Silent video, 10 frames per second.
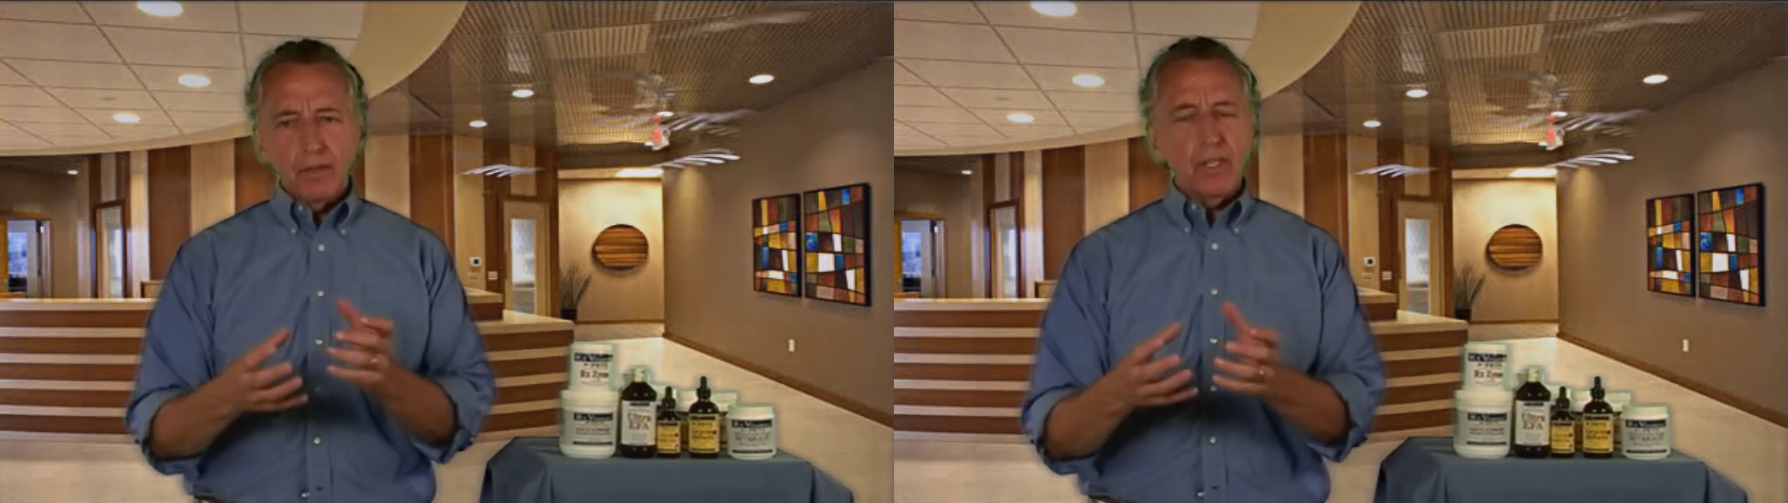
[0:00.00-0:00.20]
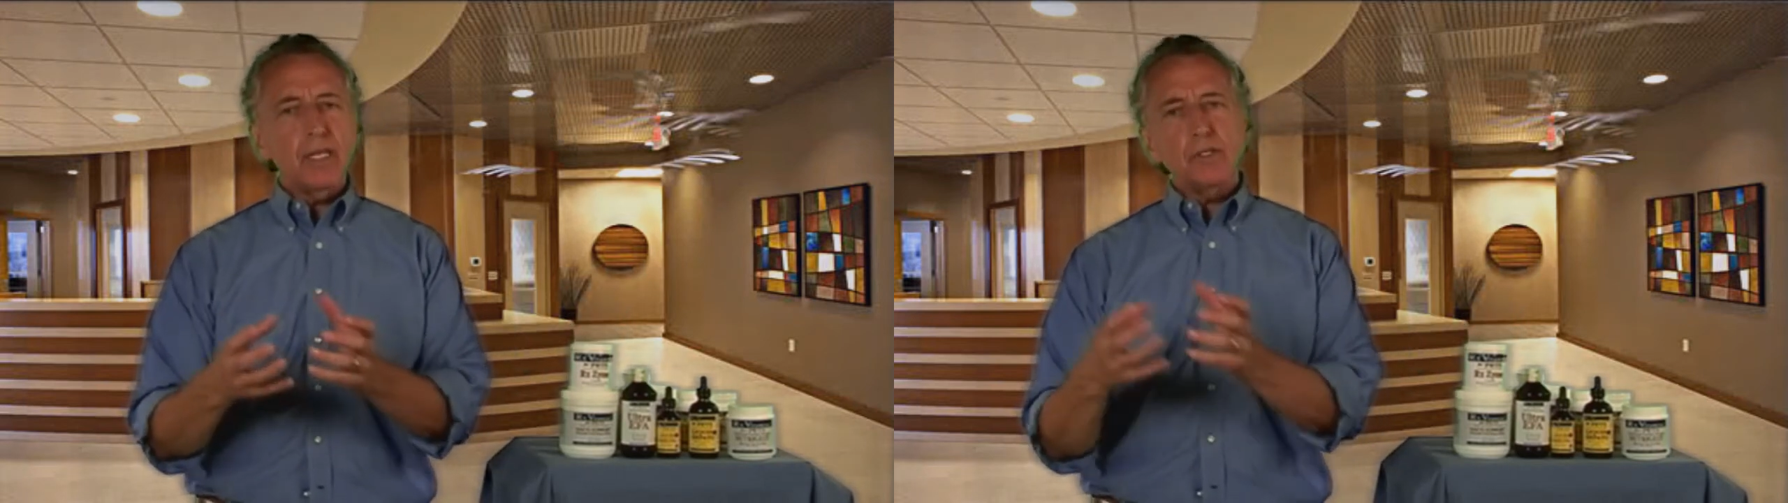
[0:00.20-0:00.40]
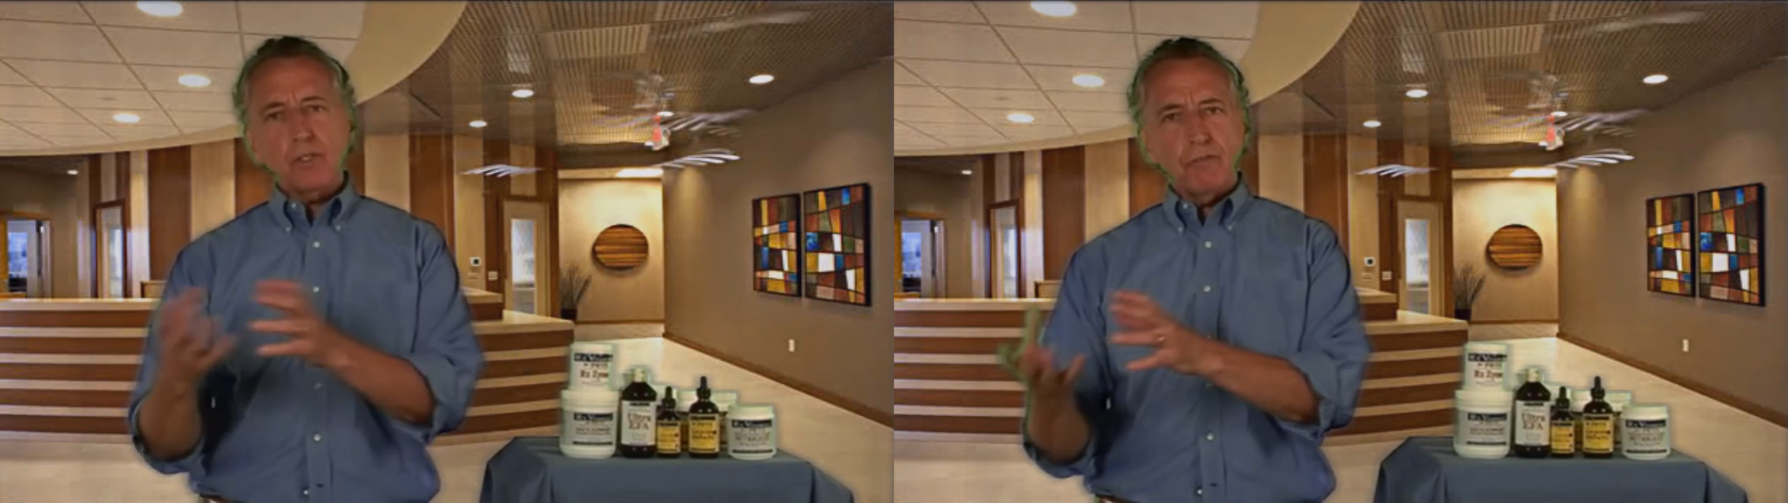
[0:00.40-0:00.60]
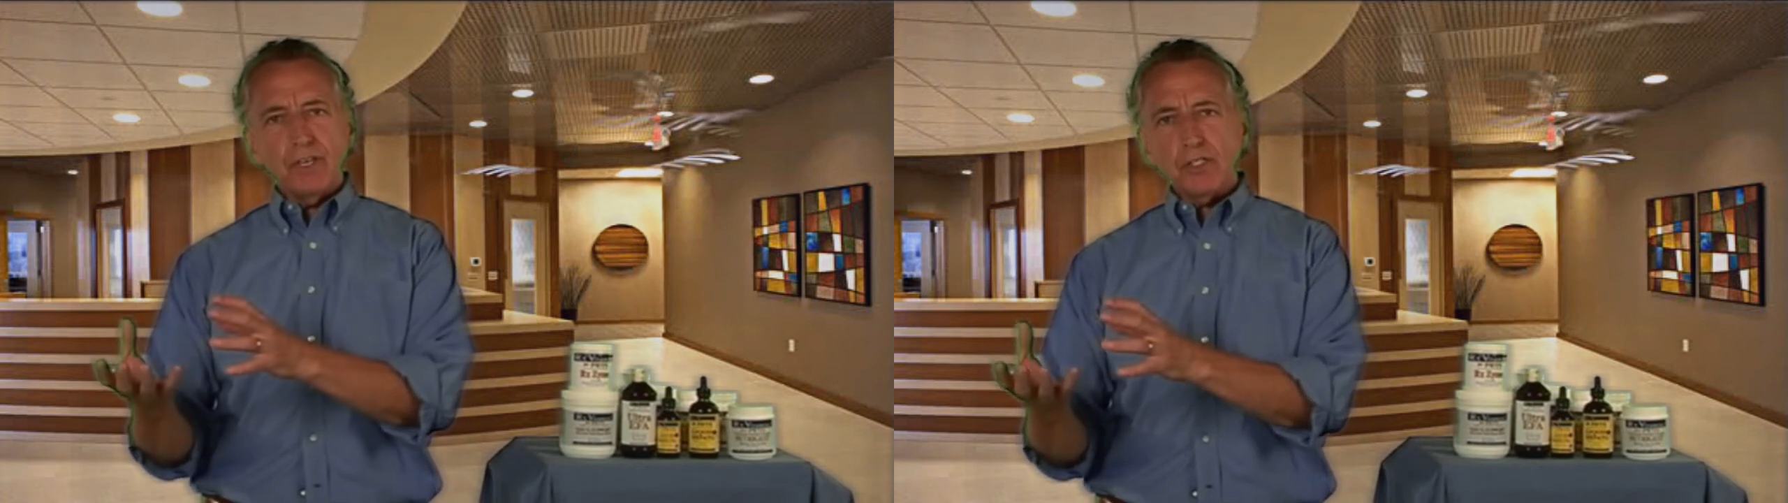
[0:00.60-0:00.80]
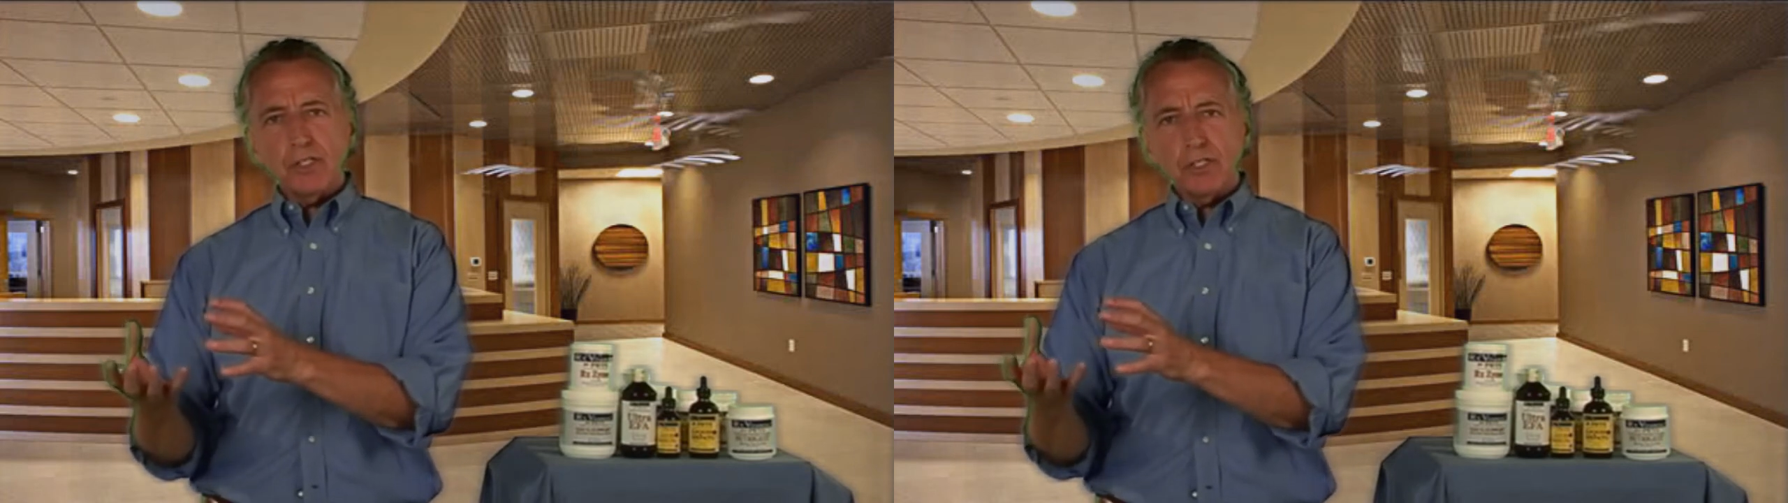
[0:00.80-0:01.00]
the
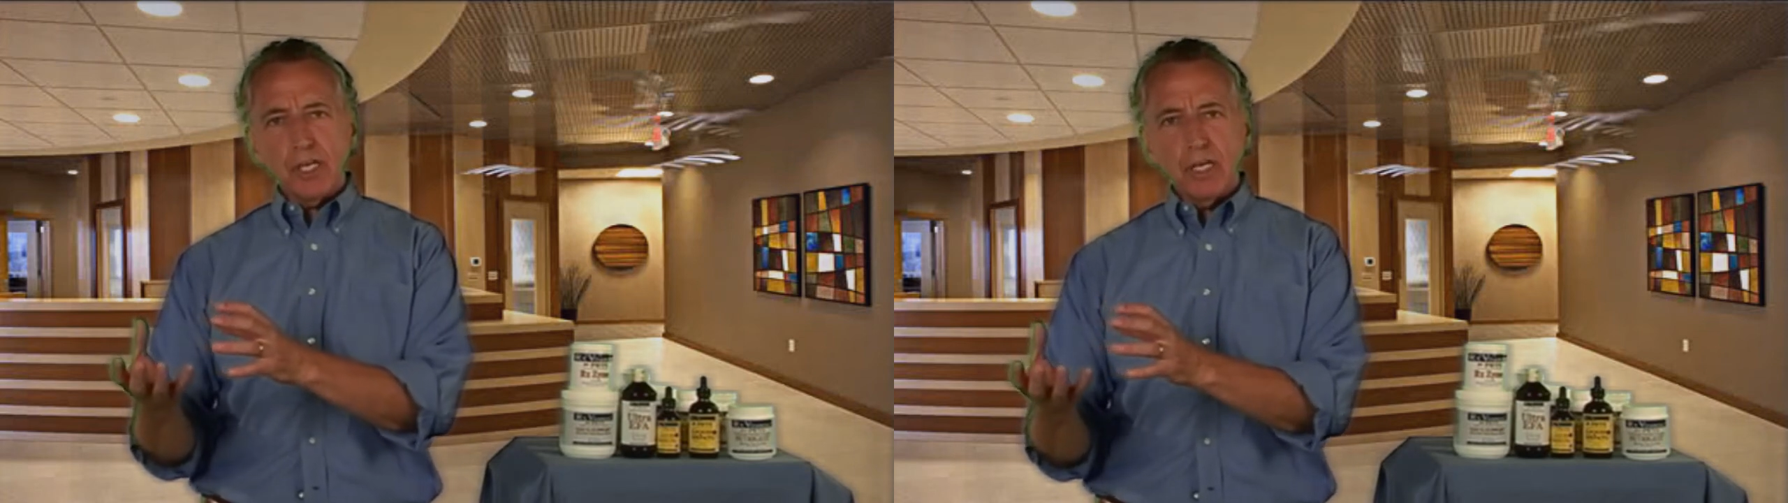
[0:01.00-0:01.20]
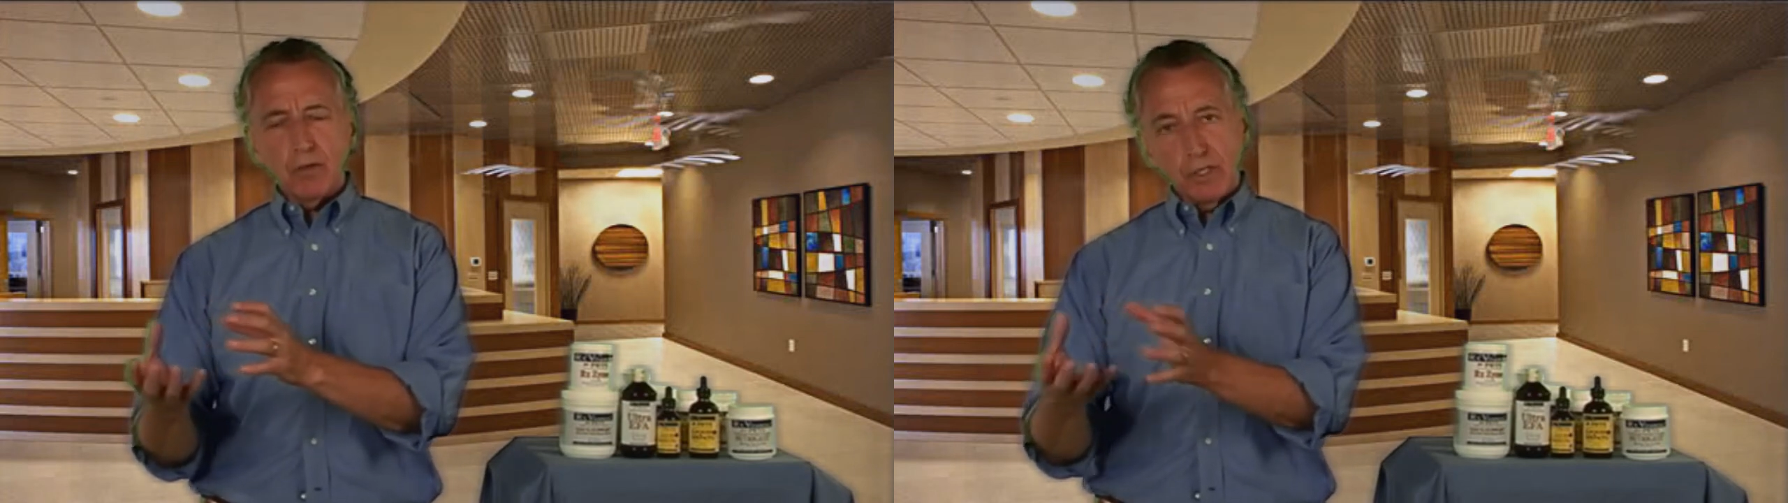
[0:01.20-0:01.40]
sufficiency or